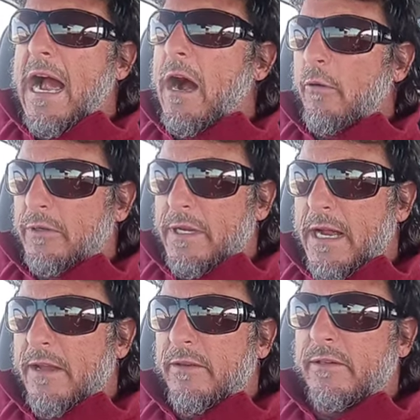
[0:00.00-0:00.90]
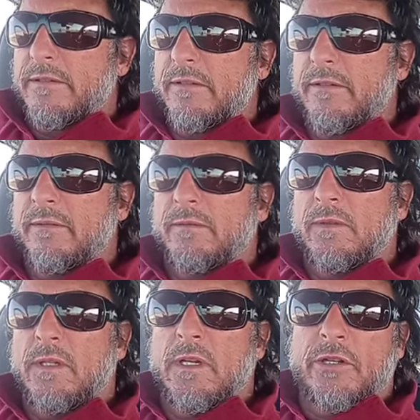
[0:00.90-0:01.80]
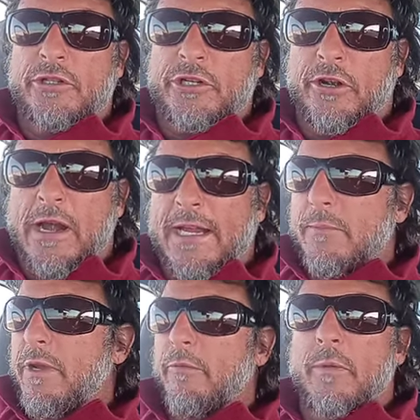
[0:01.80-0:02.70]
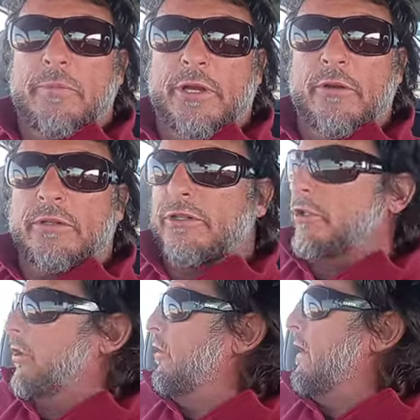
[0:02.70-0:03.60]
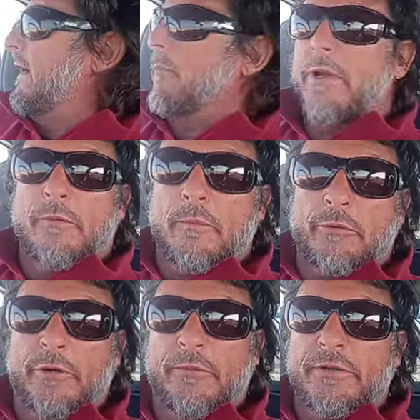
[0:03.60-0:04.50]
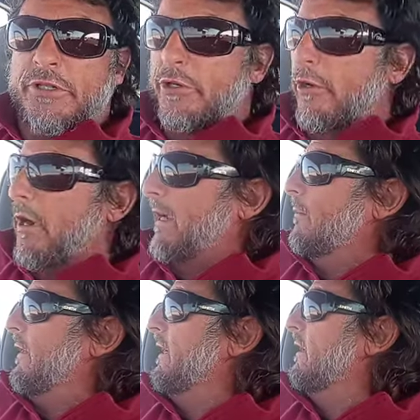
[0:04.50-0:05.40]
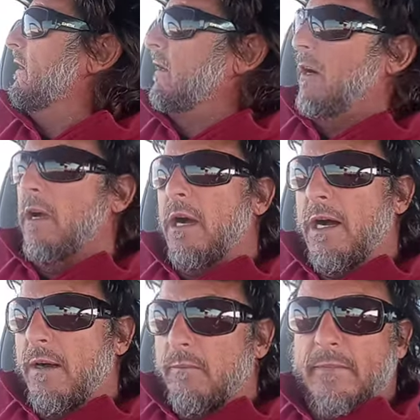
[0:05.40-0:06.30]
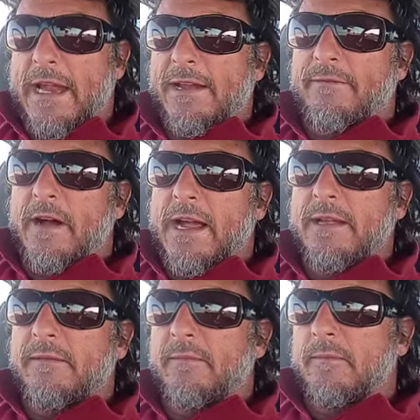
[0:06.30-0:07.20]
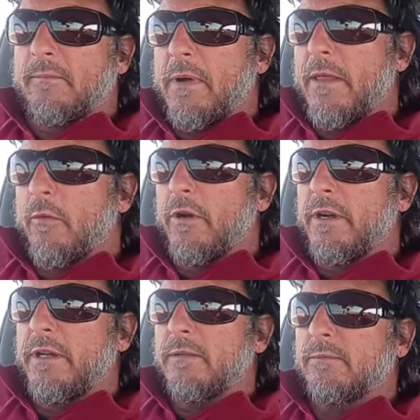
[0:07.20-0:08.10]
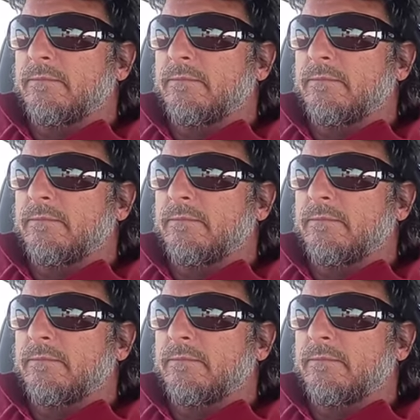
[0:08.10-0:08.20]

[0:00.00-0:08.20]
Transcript: out to others. Sure, I can be rebuked. Sure, I can be reproved. Sure, I can be um, edified by the word.